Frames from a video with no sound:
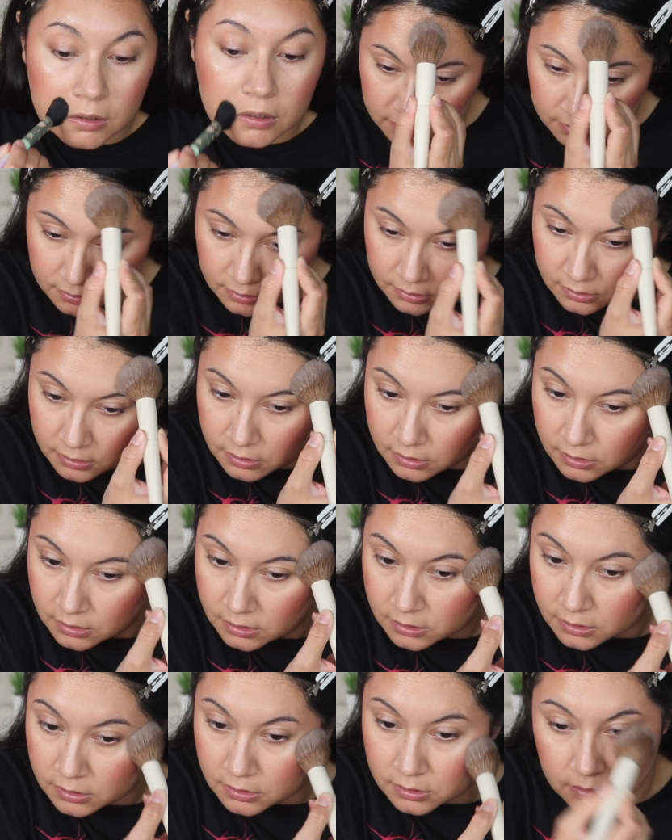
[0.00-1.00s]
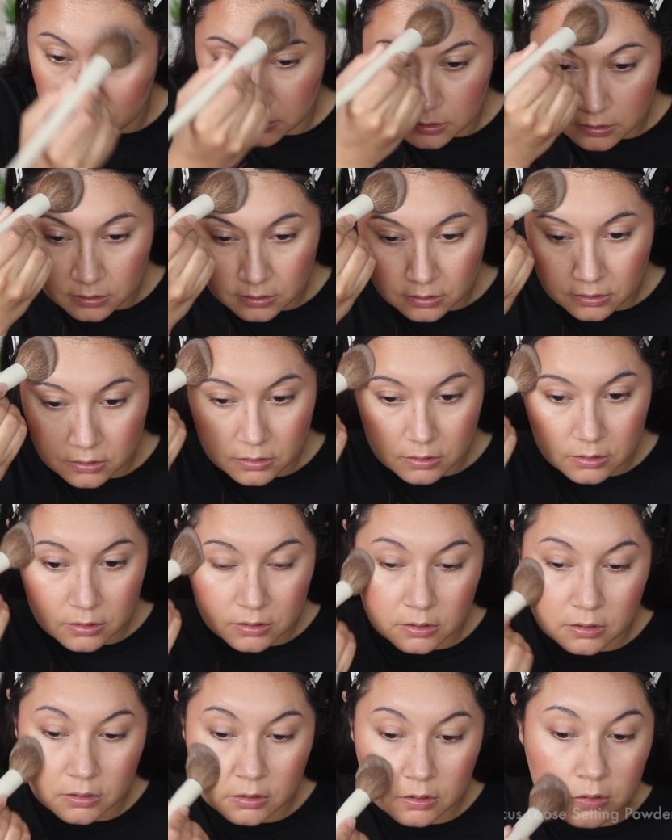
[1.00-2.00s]
And then for the rest of my face, I'm
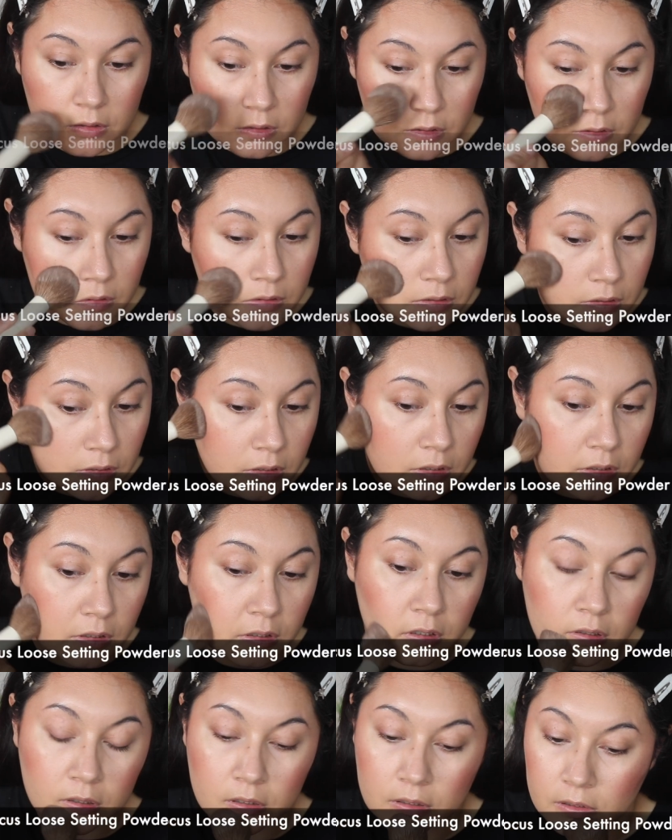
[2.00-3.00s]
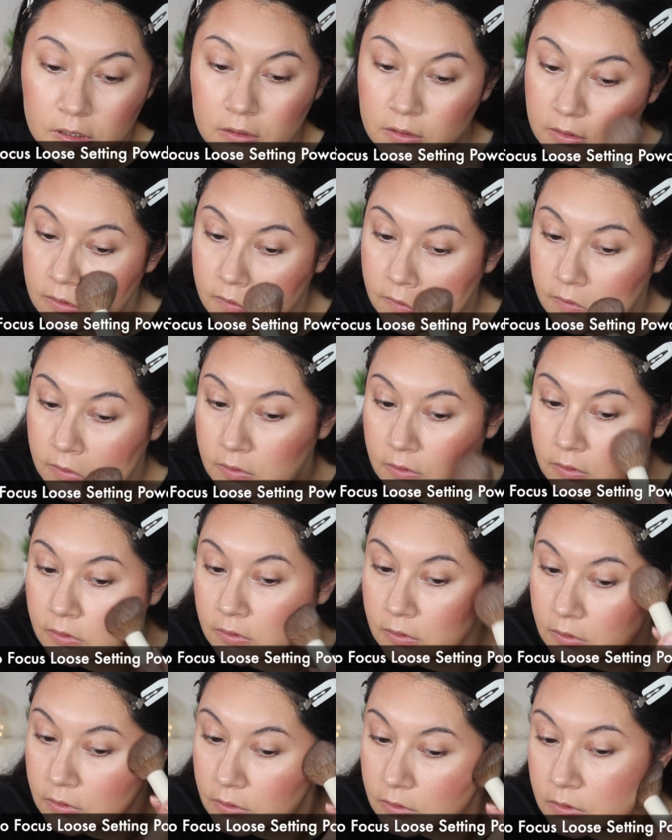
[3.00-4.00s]
taking the Wet n Wild Photo Focus
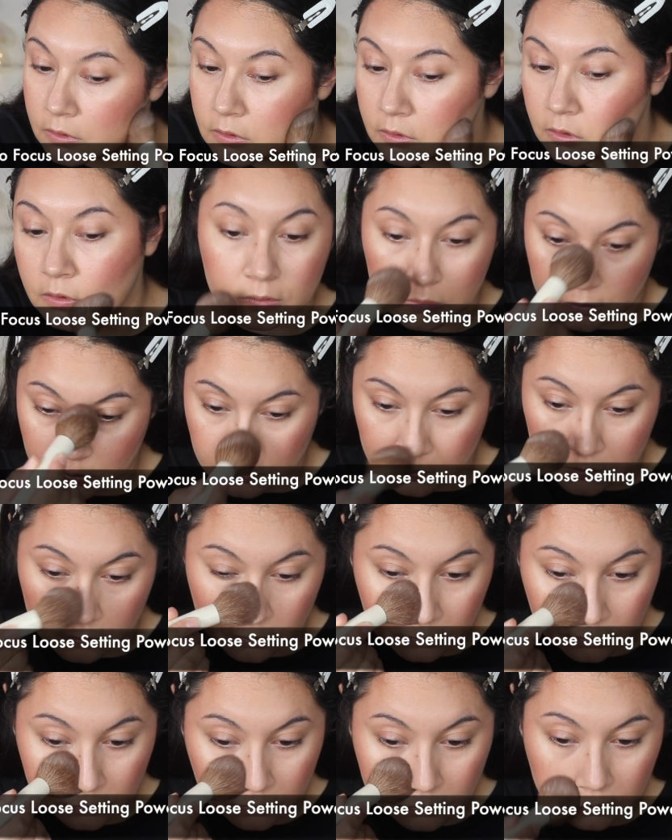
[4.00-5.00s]
Translucent Setting Powder.